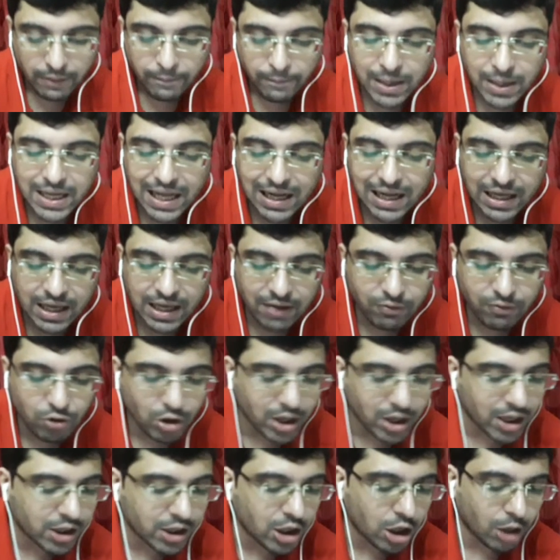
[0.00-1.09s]
But I'll give you
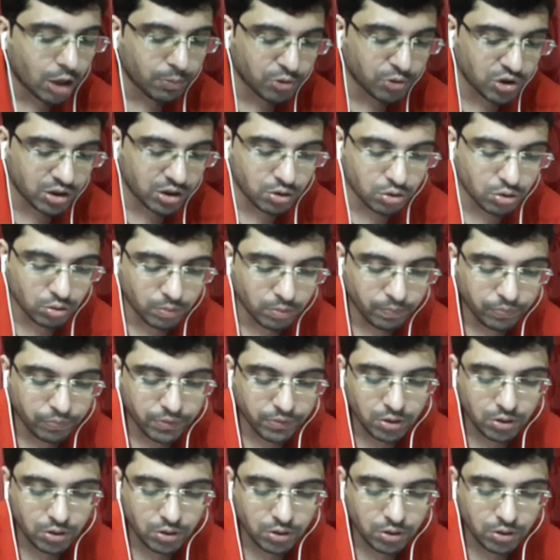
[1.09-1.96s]
another option too.